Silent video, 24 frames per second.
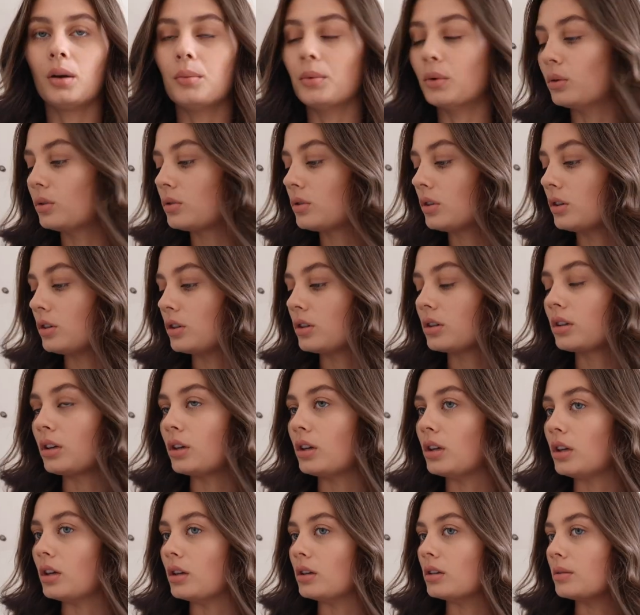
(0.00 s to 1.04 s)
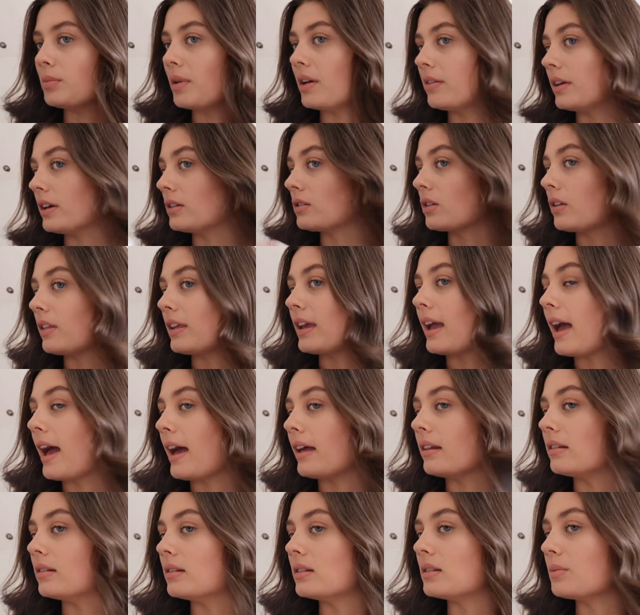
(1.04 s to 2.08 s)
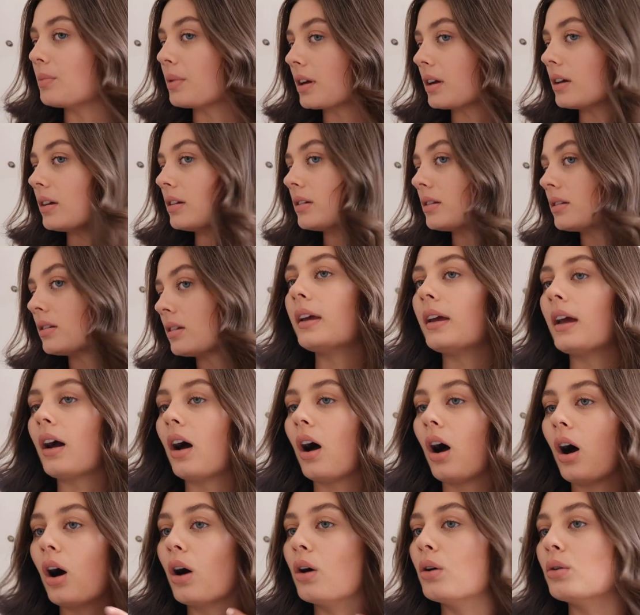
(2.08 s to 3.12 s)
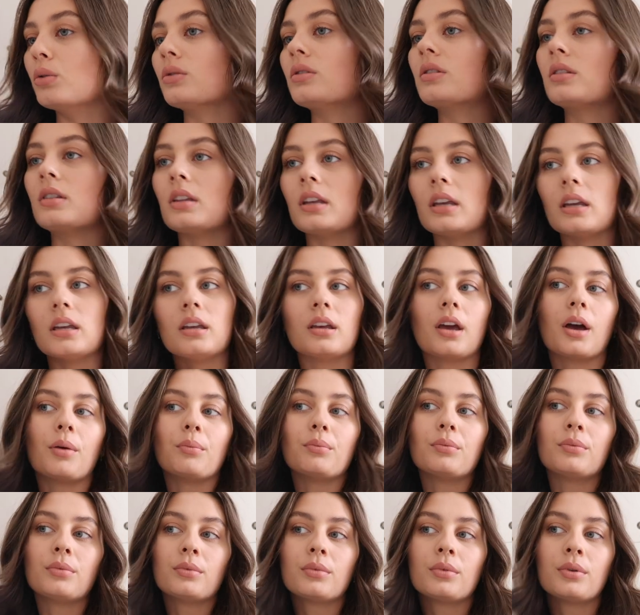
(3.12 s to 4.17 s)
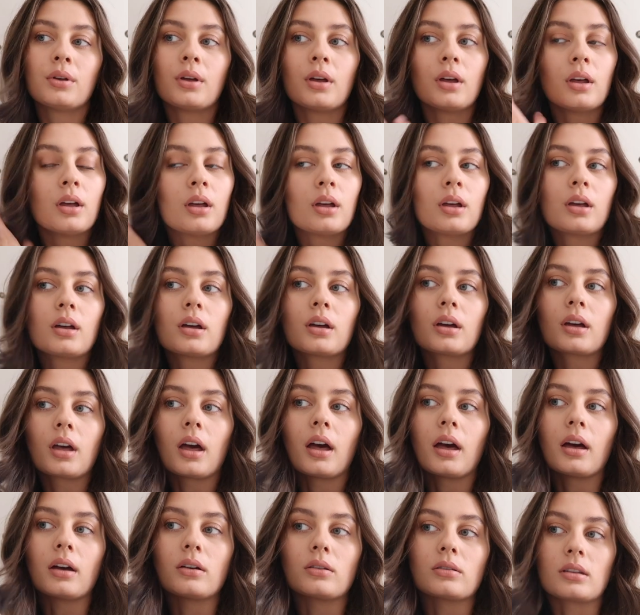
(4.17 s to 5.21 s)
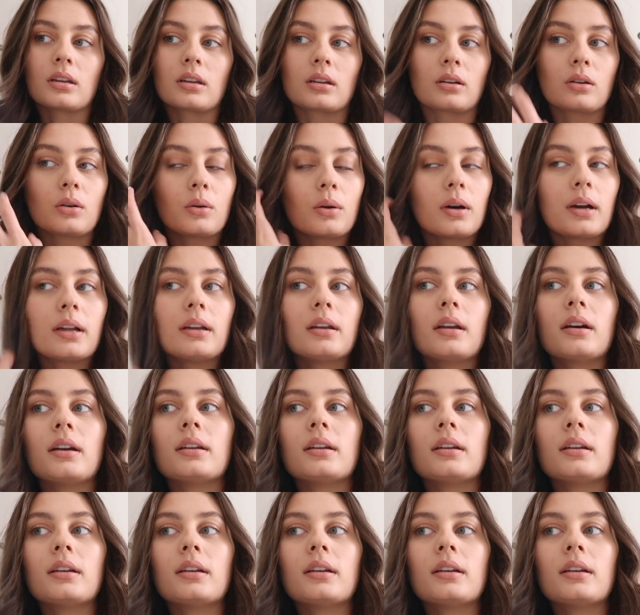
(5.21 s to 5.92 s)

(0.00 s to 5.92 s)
I'm also just going to use a bit of this on the ends because it holds the curls in quite